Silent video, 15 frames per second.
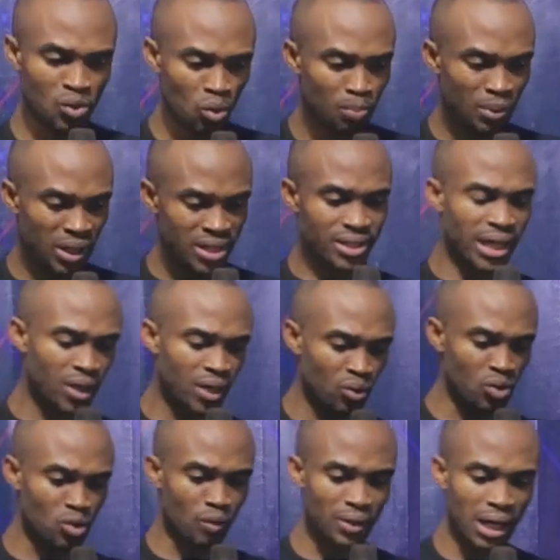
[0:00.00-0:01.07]
So please take
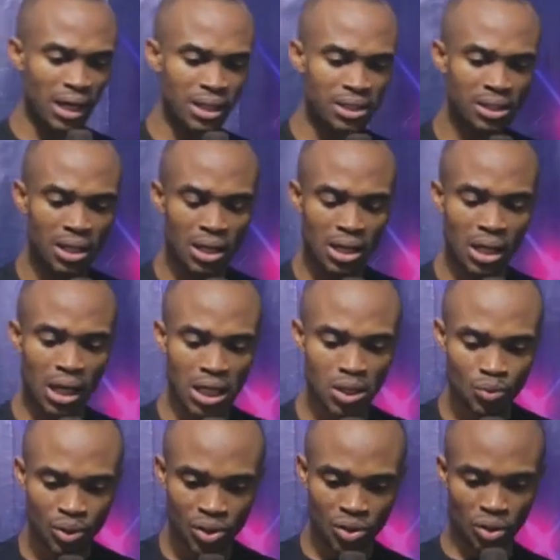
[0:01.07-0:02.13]
note of that as we